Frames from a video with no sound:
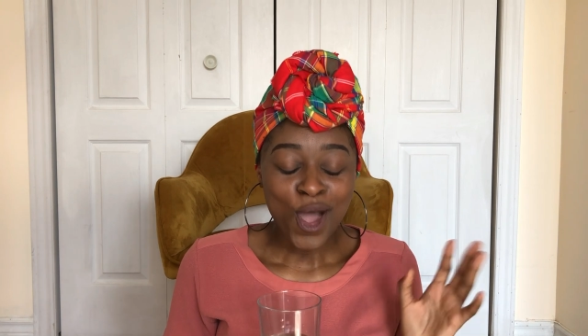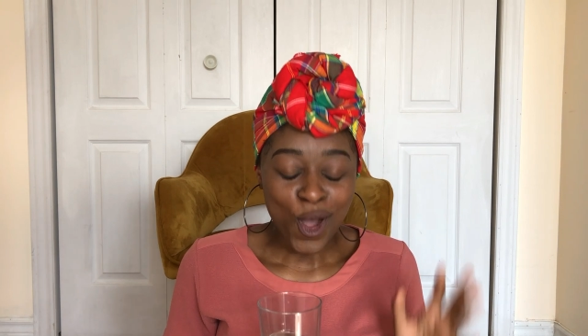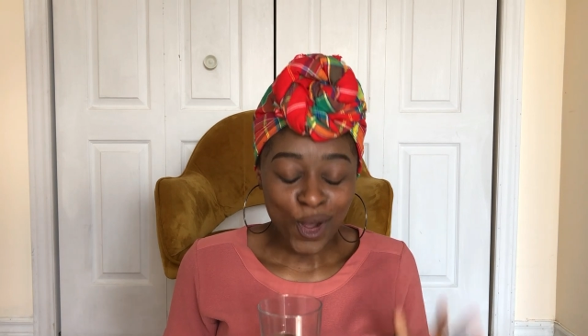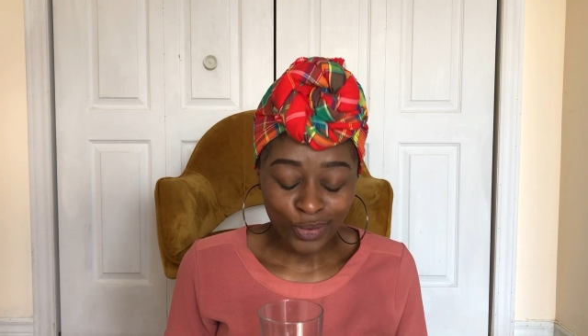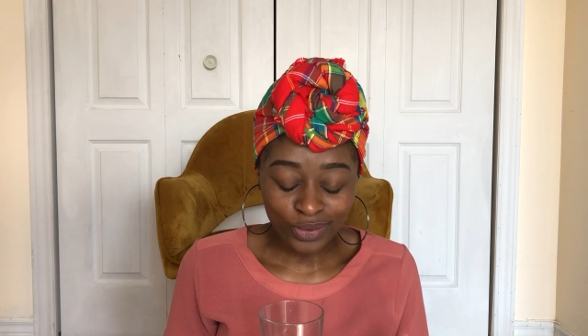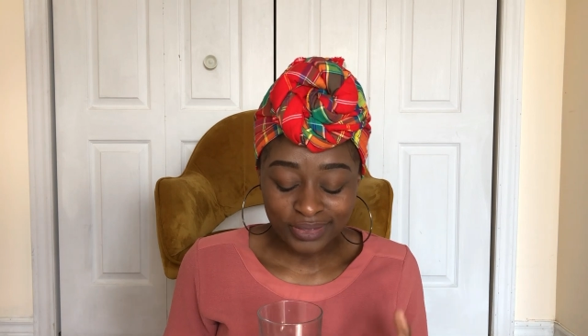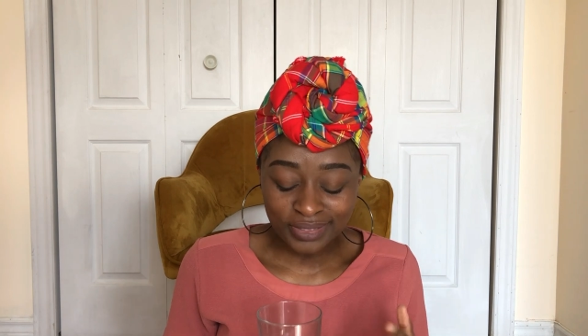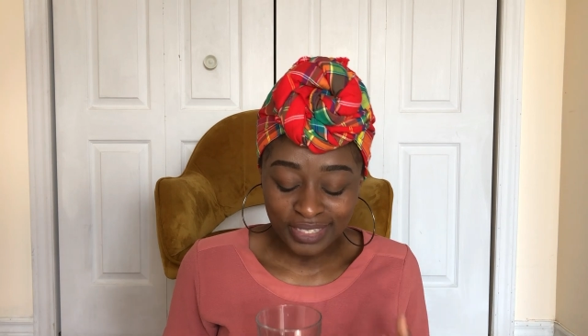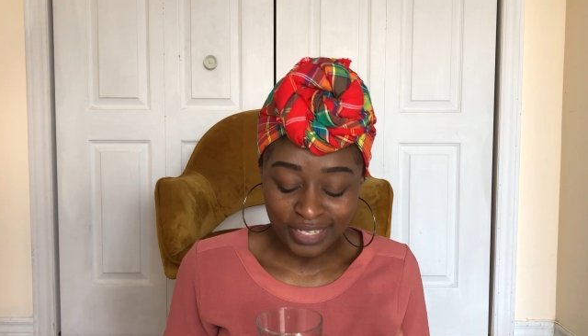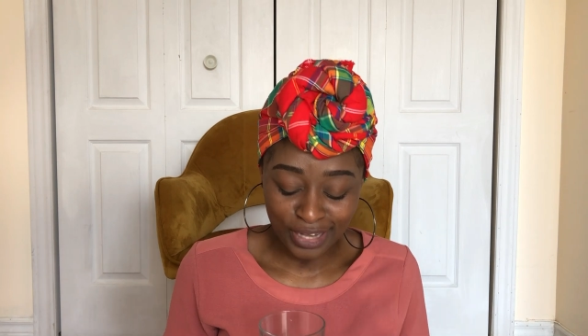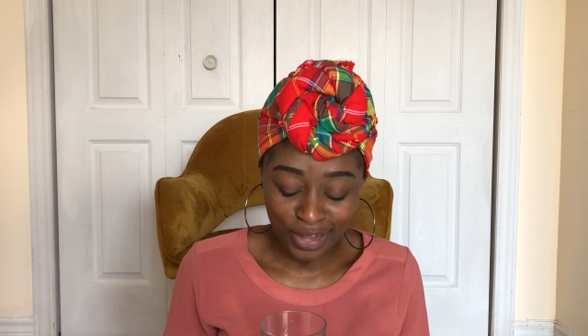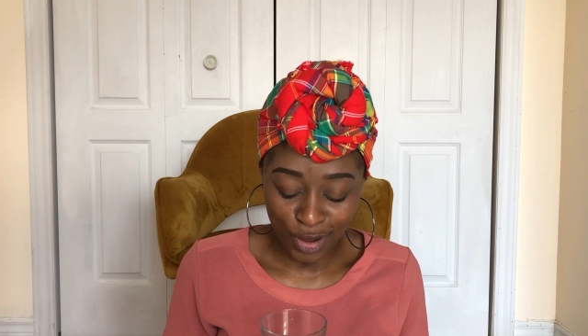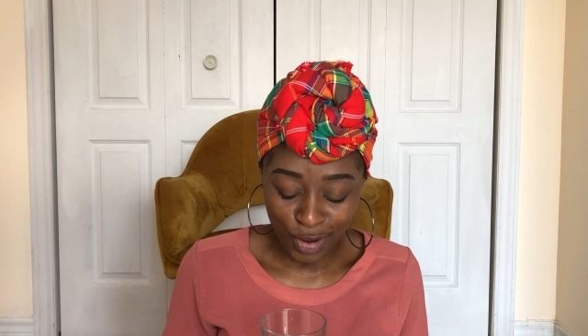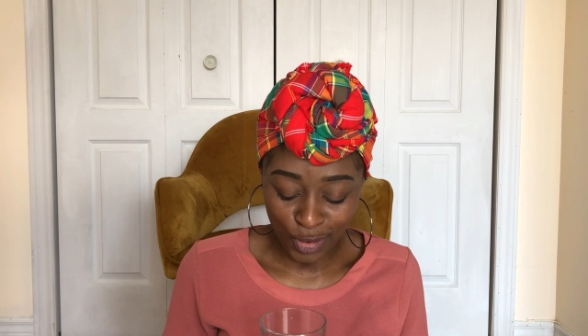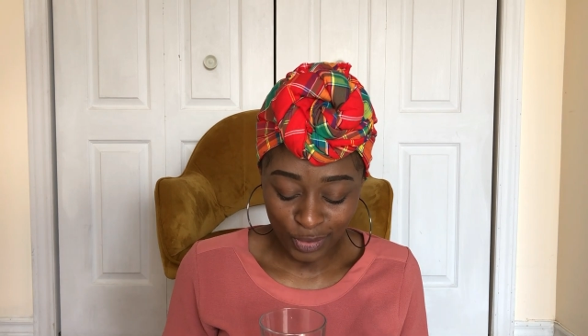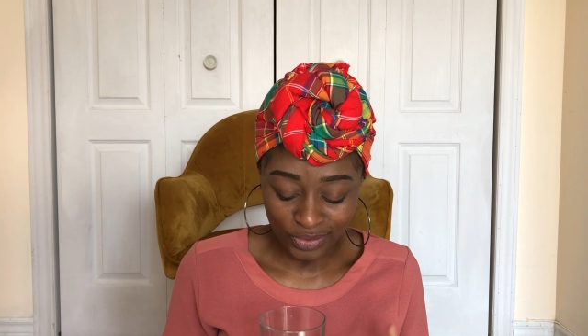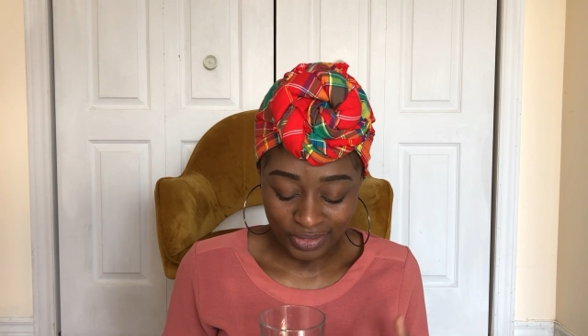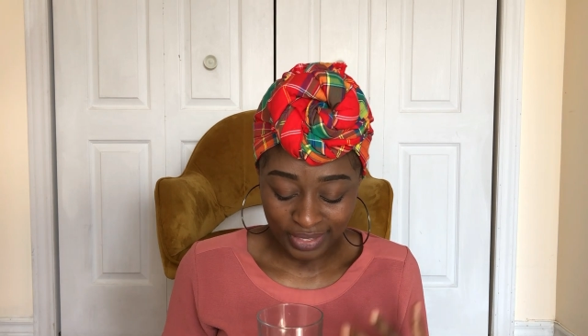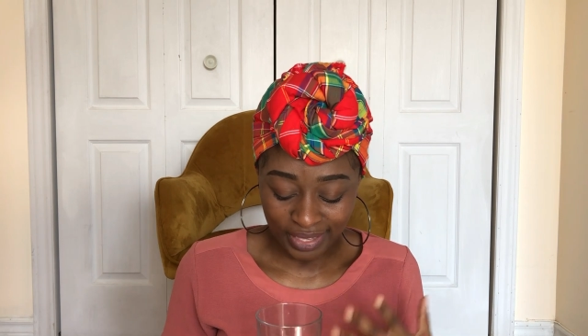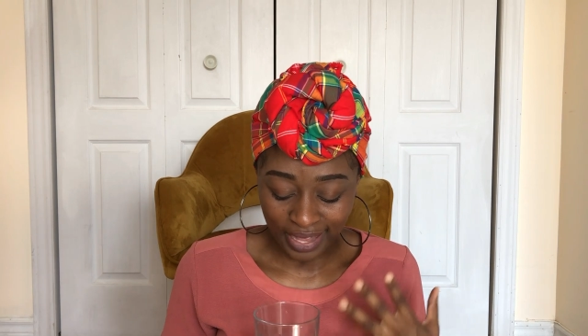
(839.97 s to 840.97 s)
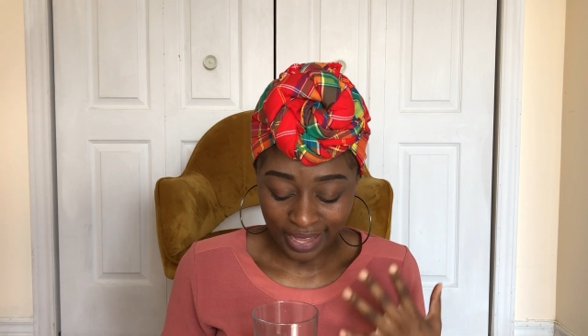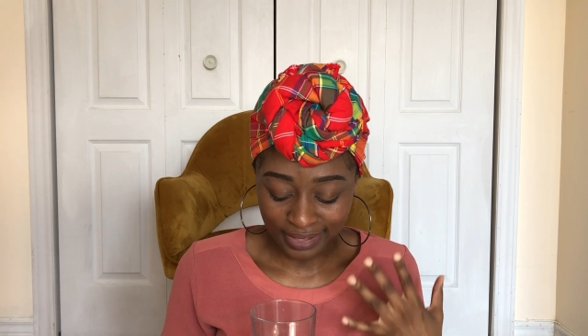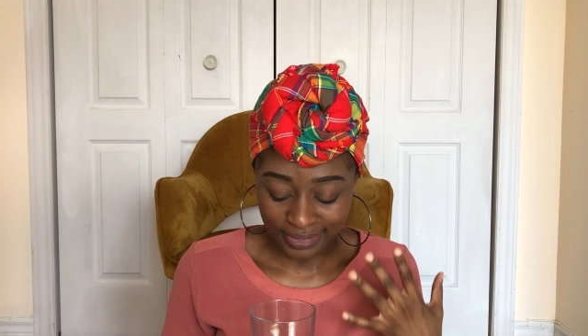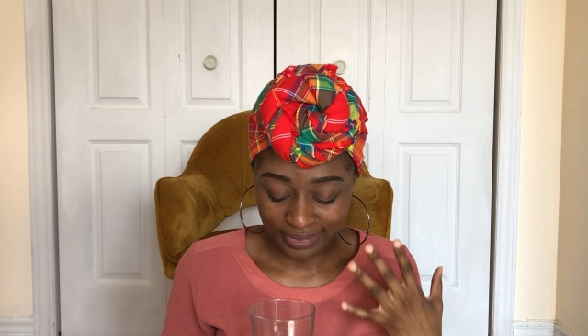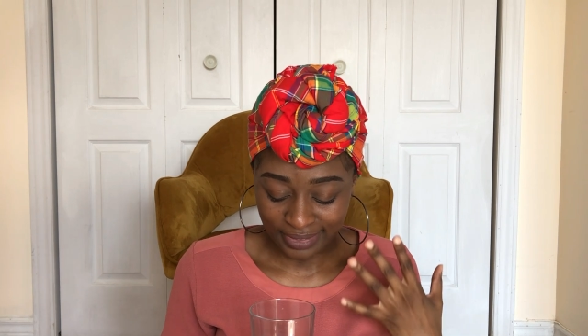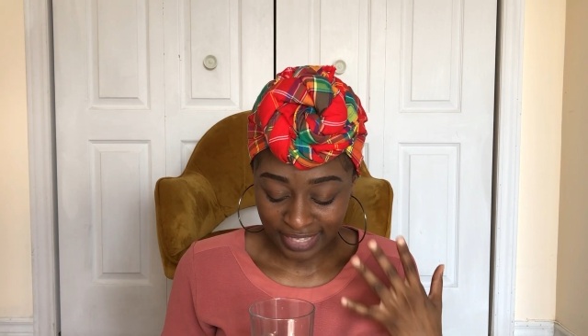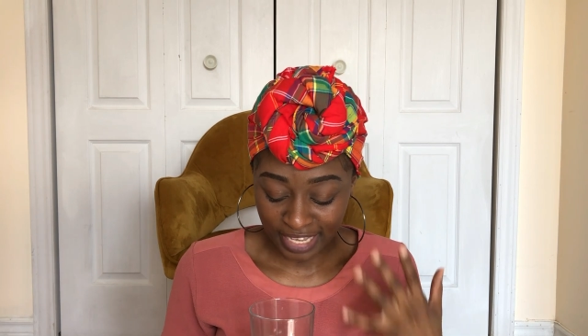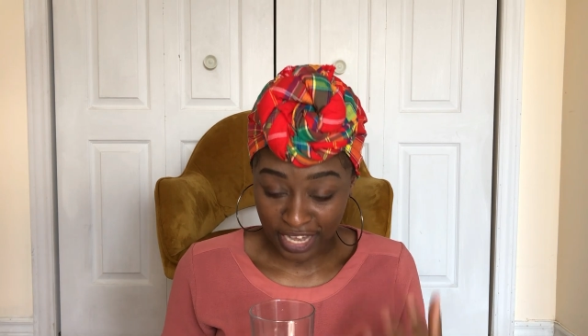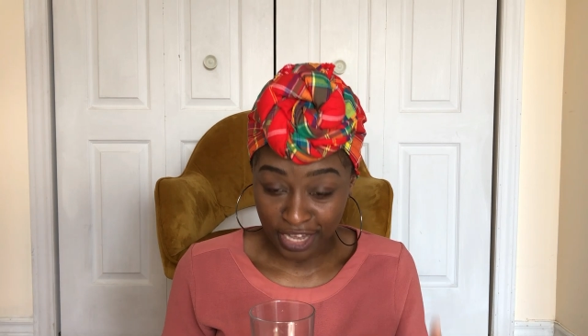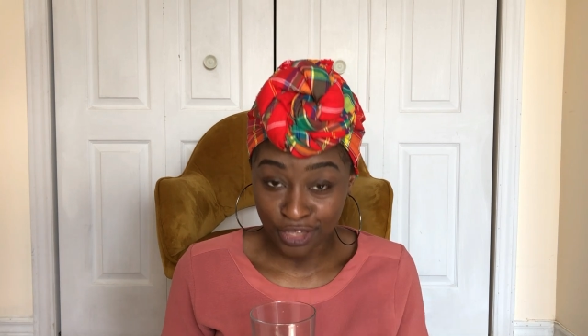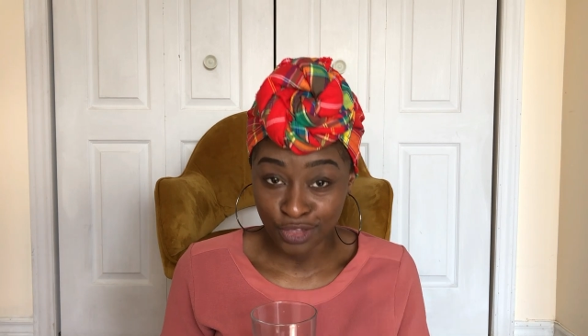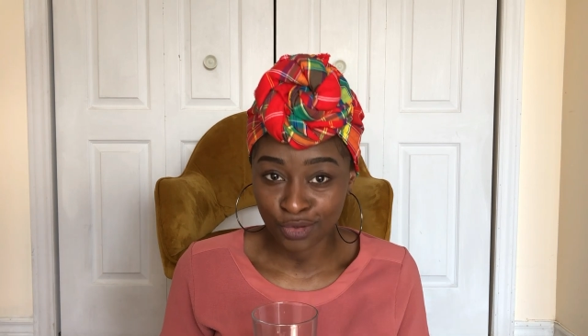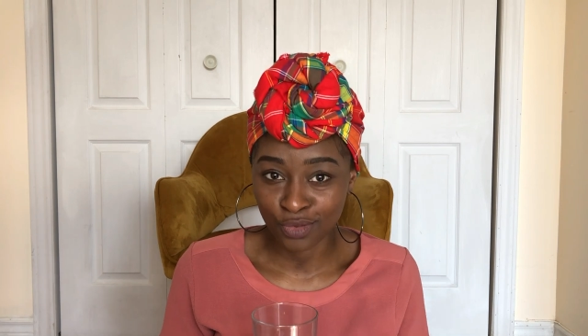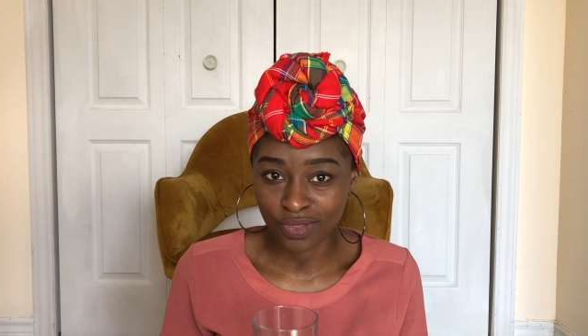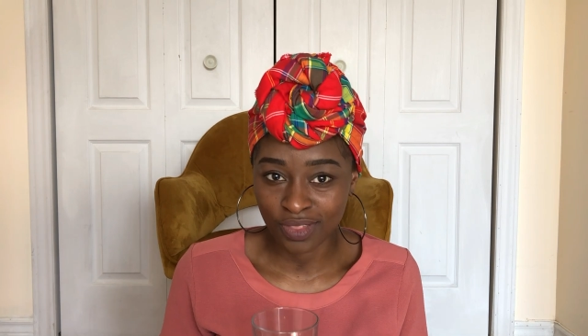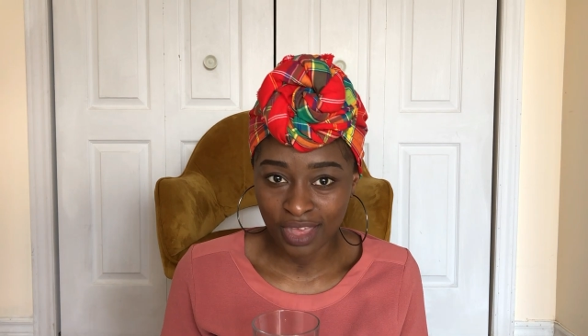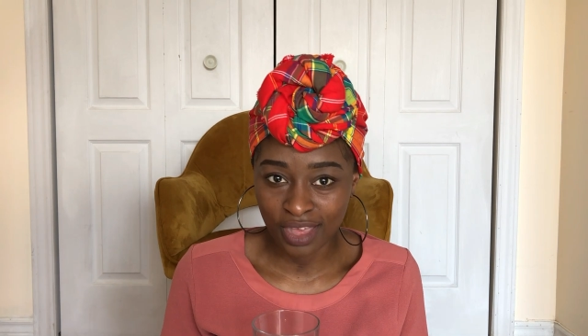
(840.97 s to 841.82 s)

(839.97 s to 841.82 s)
Only God can take you